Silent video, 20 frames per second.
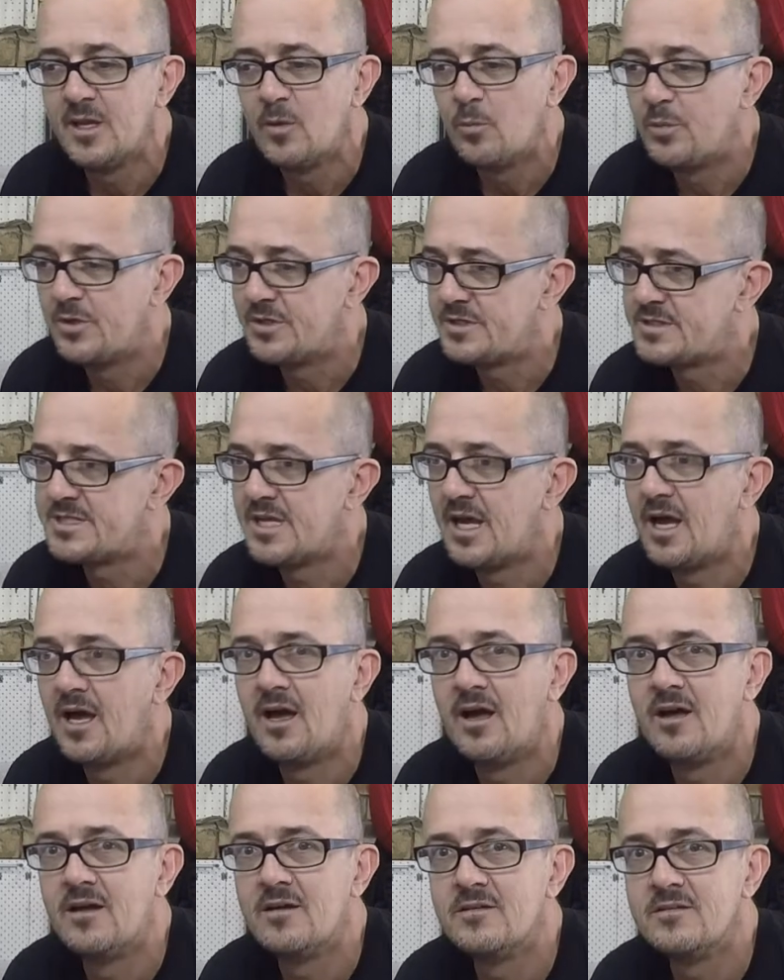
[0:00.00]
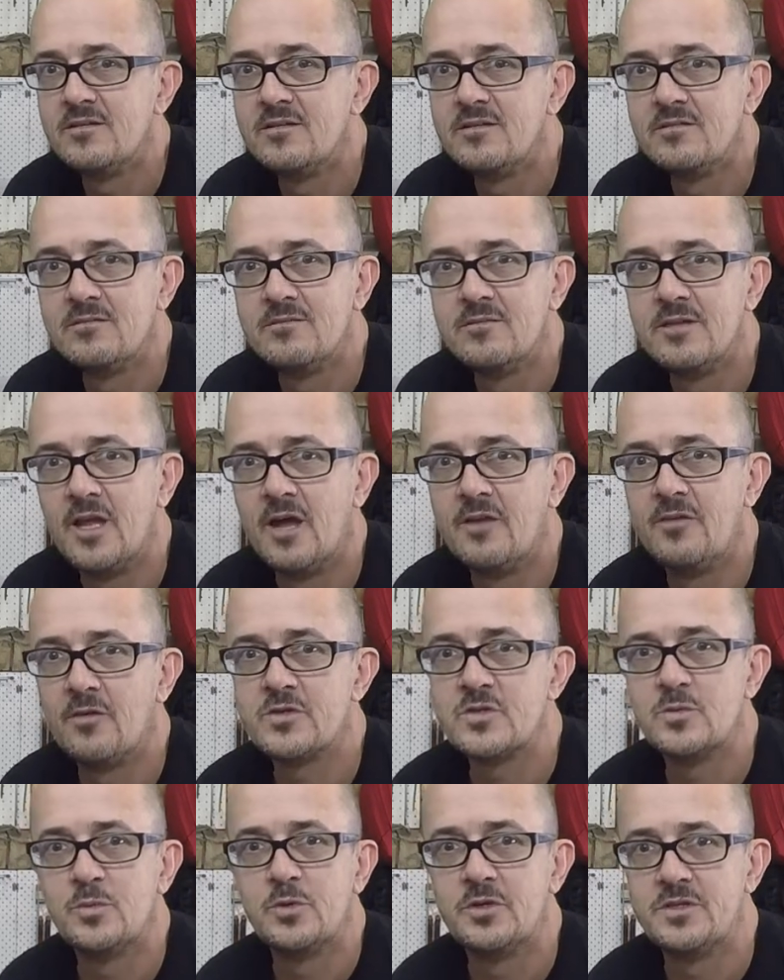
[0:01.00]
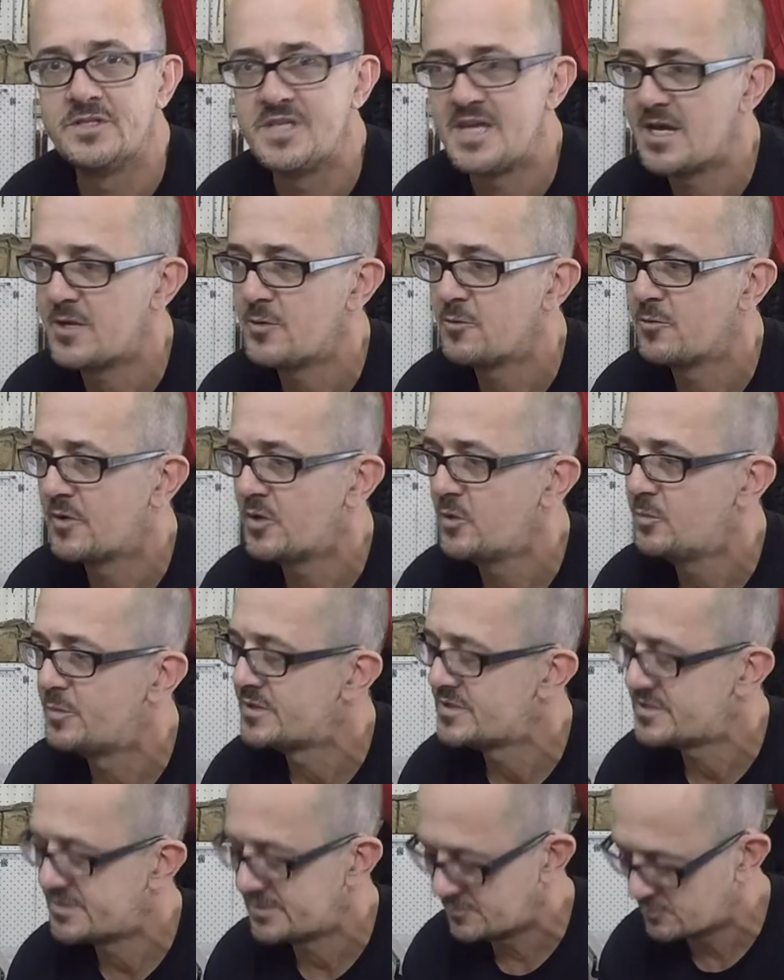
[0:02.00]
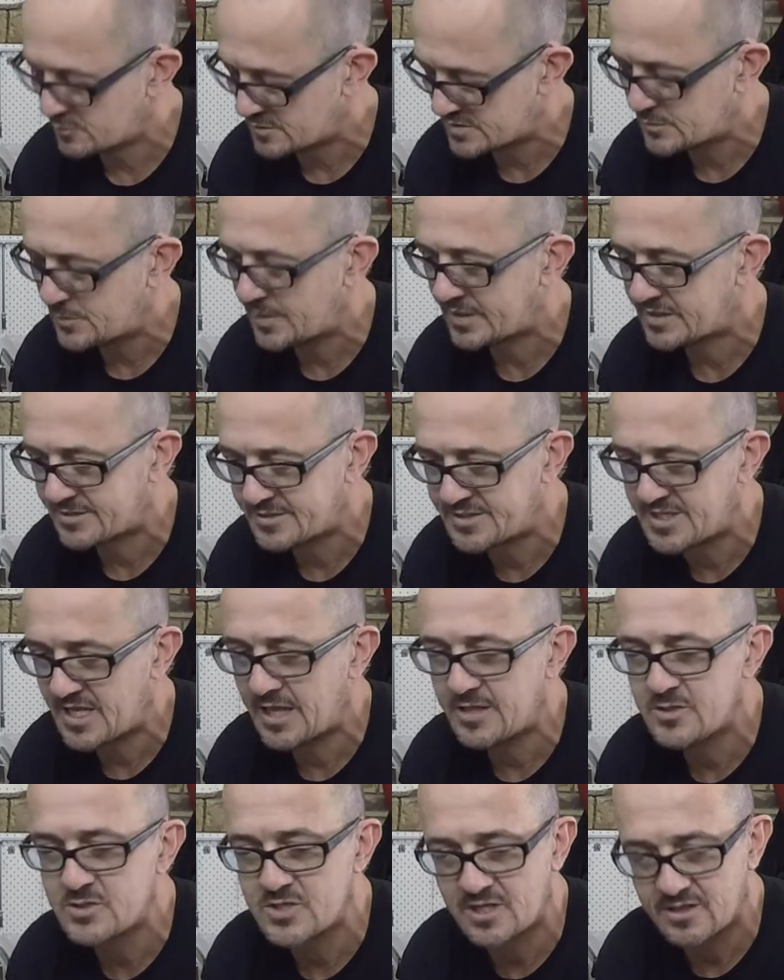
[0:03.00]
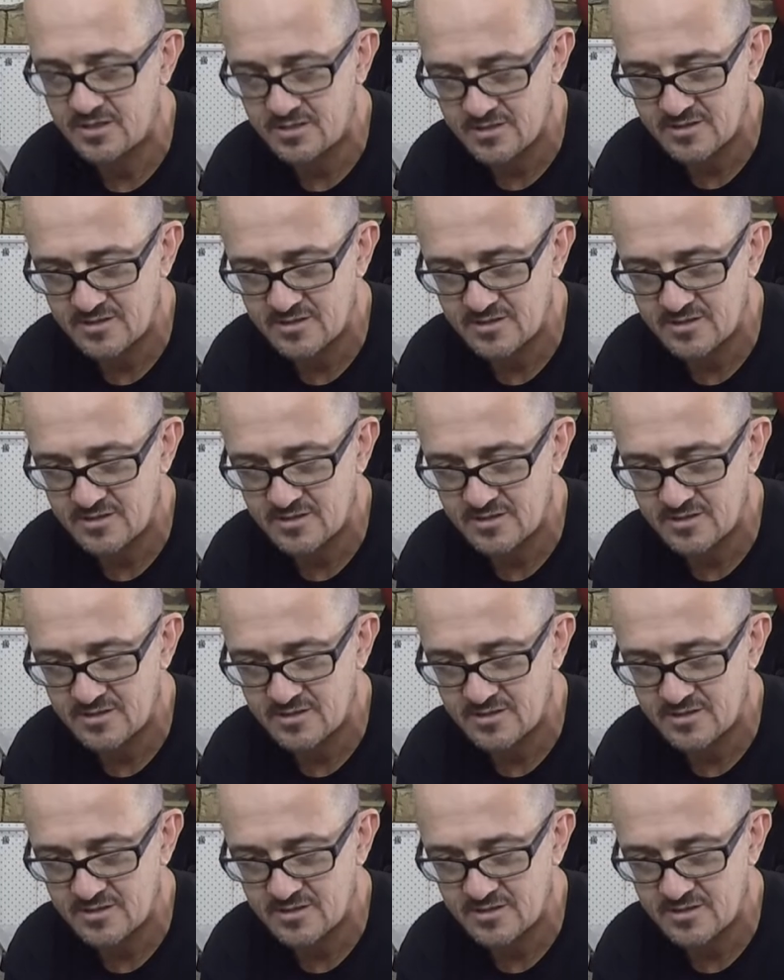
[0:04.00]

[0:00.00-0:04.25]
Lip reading: But you know, not to put a downer on it, but to respect the danger.